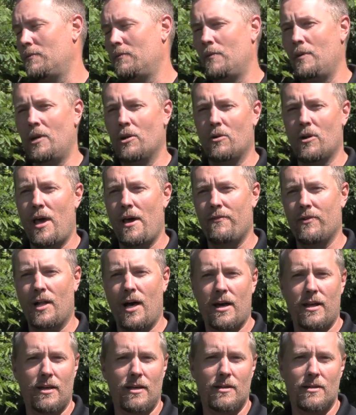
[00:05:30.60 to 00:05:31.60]
We don't have a
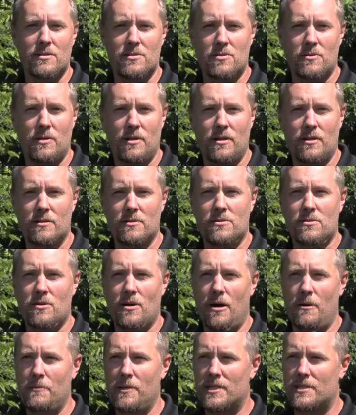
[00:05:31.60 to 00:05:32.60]
lot of industry here in
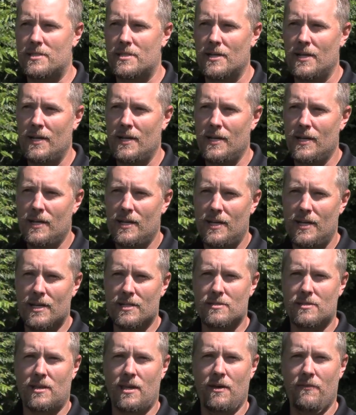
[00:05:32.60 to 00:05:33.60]
Strum.
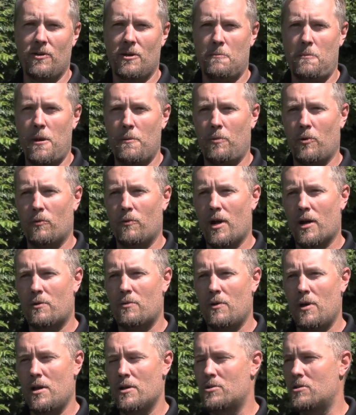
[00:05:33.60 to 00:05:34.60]
It's giving people
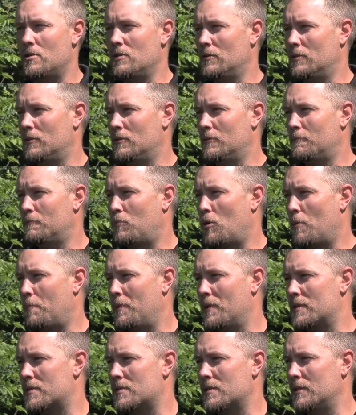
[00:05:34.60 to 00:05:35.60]
recreational
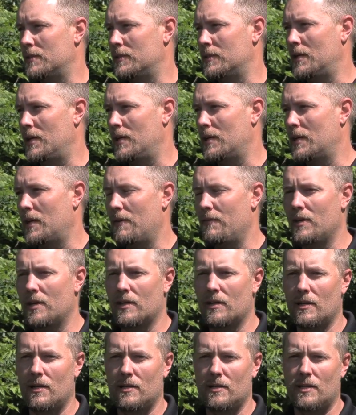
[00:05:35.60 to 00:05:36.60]
purpose and
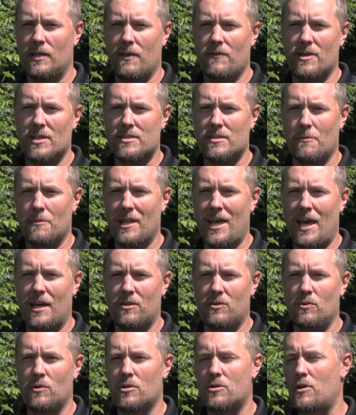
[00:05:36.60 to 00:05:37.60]
giving some of
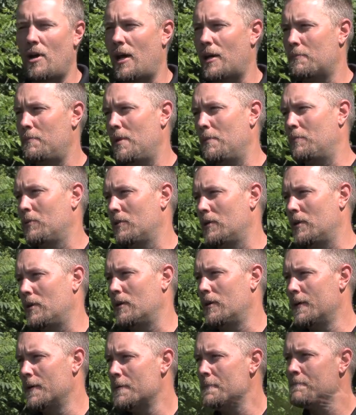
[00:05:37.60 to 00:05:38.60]
that to attract people here
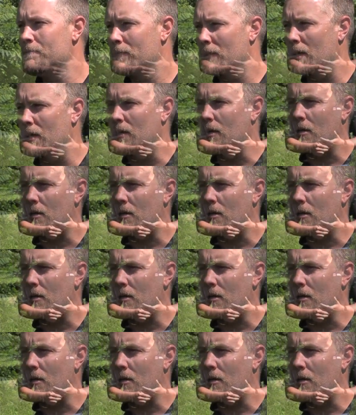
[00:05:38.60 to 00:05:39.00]
in